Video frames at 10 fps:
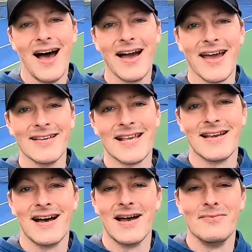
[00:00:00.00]
Hi guys,
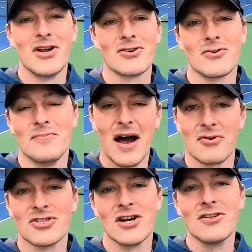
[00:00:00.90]
I am Dr. Matt
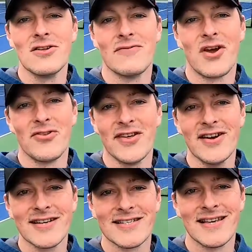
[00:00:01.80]
Rochelle of
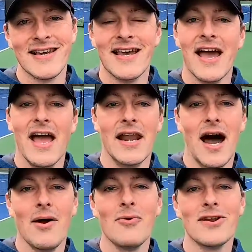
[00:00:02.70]
GoTherex, and
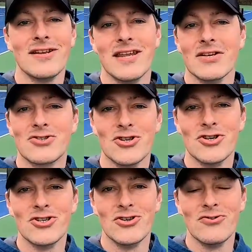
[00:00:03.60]
I wanted to
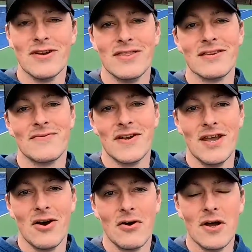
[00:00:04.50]
introduce you in this
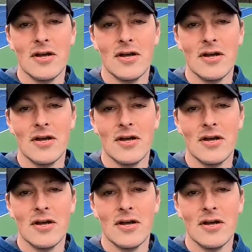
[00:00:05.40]
video